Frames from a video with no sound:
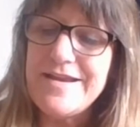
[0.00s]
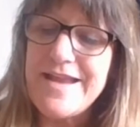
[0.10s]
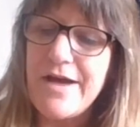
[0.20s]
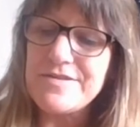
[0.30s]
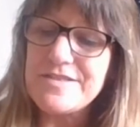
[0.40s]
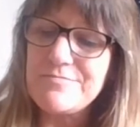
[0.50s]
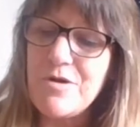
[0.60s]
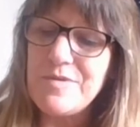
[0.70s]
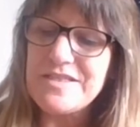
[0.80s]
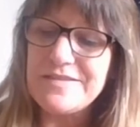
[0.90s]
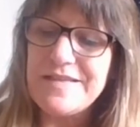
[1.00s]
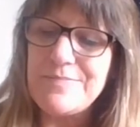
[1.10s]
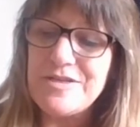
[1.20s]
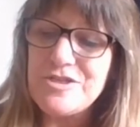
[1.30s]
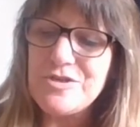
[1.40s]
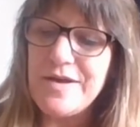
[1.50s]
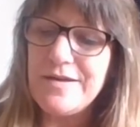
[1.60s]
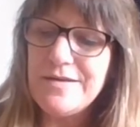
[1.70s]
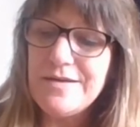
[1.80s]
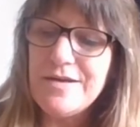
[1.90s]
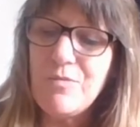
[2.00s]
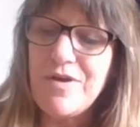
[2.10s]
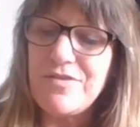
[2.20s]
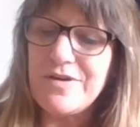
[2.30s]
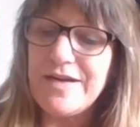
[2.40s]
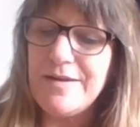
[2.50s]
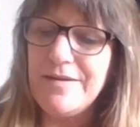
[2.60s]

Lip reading: Now is the moment to leap into it, whether